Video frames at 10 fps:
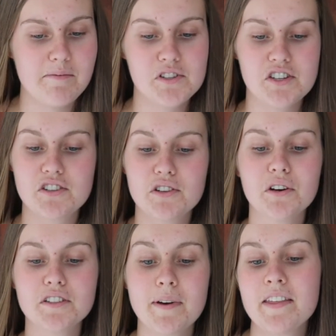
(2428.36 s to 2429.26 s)
She
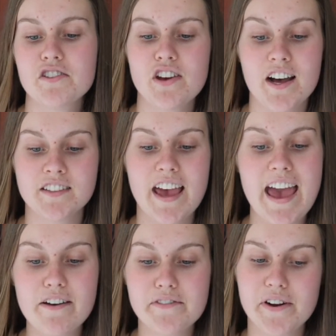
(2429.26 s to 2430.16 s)
talked about the child to
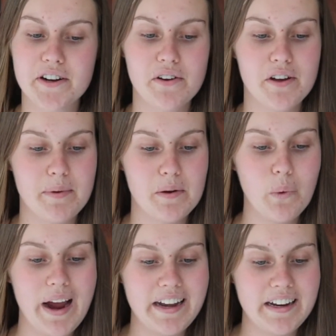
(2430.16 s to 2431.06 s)
everyone who had been
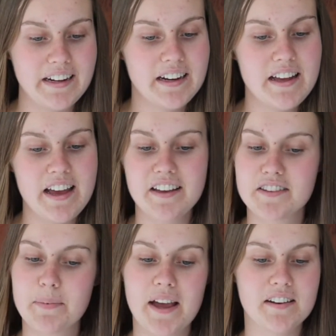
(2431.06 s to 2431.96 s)
waiting
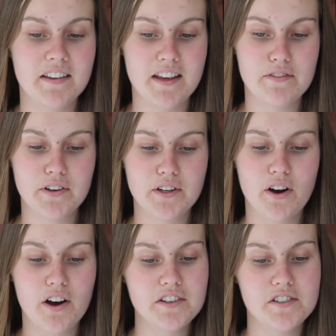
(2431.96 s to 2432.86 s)
expectantly for
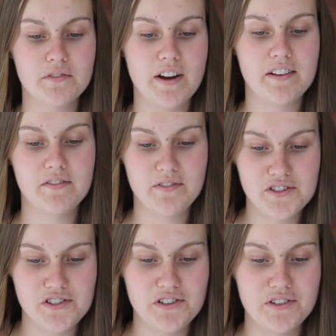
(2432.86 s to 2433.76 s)
God to
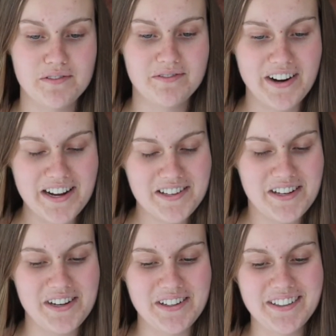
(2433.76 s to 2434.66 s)

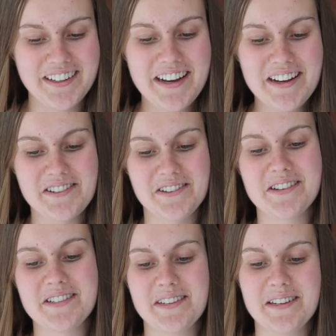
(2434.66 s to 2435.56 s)
rescue
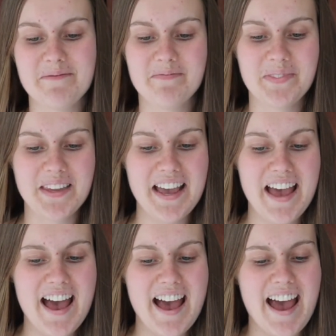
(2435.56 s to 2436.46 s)
Jerusalem.
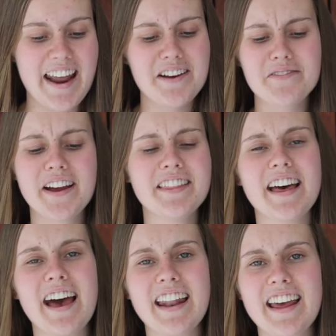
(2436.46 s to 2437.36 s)
And I read
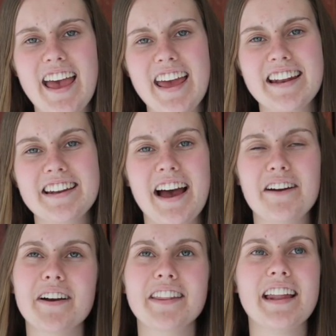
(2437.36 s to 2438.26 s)
that, and
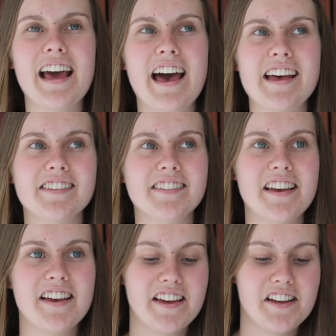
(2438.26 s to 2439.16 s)
I read that as,
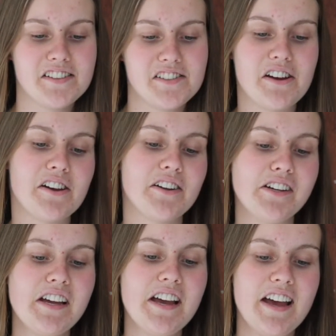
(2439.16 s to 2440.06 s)
so
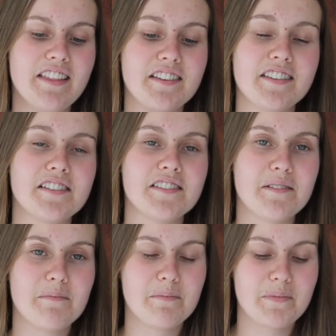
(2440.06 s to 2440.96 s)
there's this,
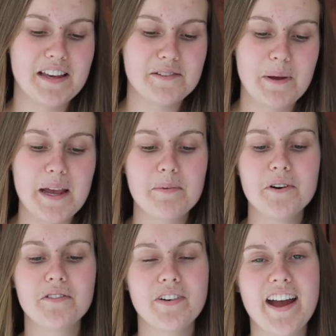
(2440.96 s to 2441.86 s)
these
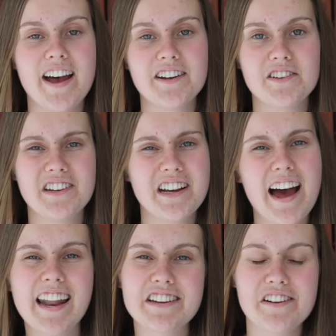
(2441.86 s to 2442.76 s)
people around who
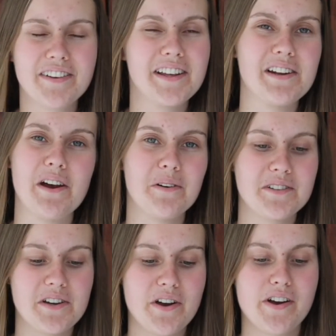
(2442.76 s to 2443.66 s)
kind of don't really know
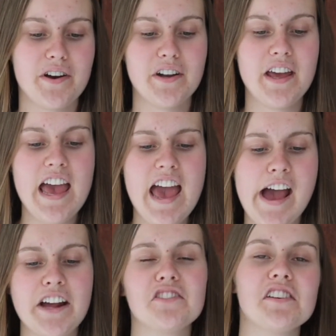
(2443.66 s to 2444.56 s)
what's going on,
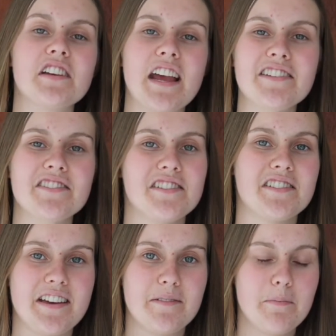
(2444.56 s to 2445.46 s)
and she
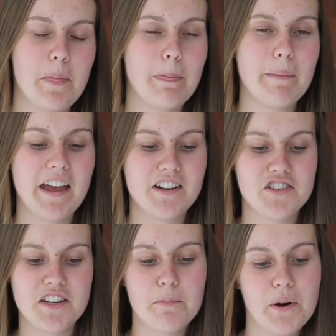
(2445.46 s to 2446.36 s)
teaches them and
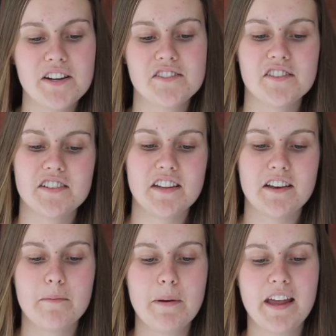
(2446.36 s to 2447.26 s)
she preaches to
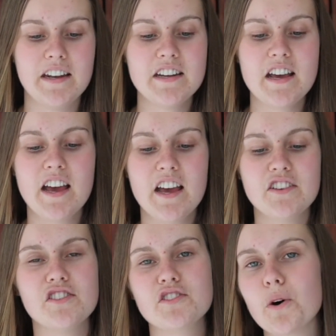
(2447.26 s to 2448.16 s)
them and
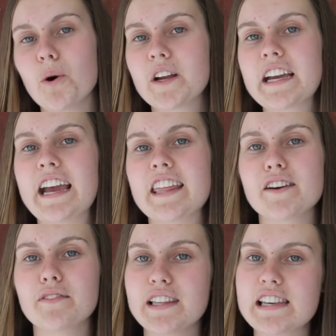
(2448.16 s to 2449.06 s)
she's talking and
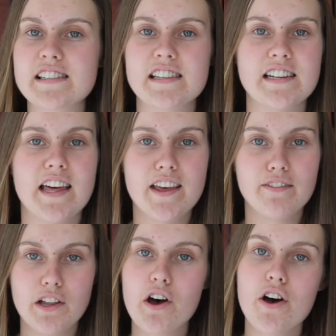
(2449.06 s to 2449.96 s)
they've listened and
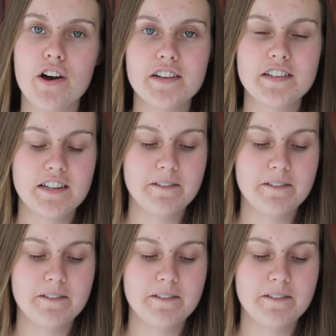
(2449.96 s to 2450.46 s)
they've learned.